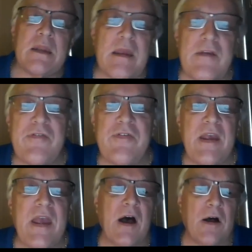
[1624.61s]
in
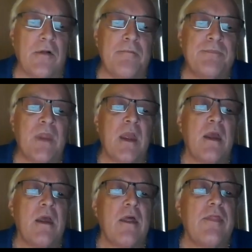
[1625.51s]
ECL
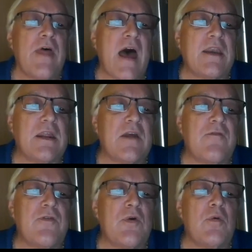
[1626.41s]
that
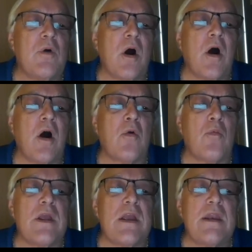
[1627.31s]
if you are
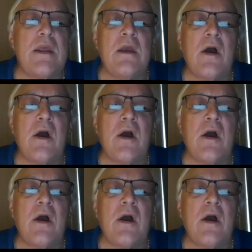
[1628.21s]
reading